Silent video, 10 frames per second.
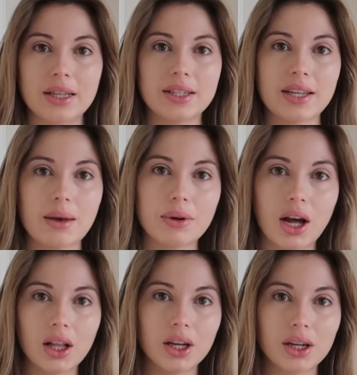in the same
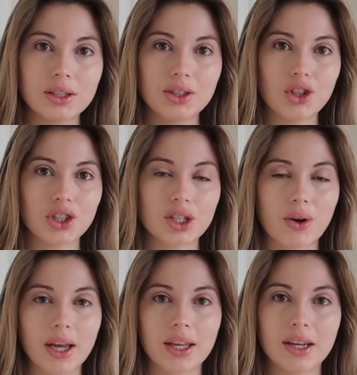color, just so
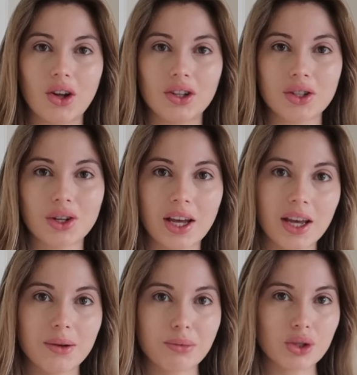I can
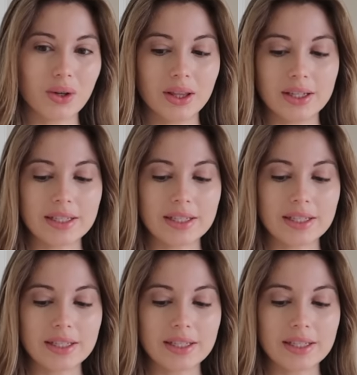alternate between the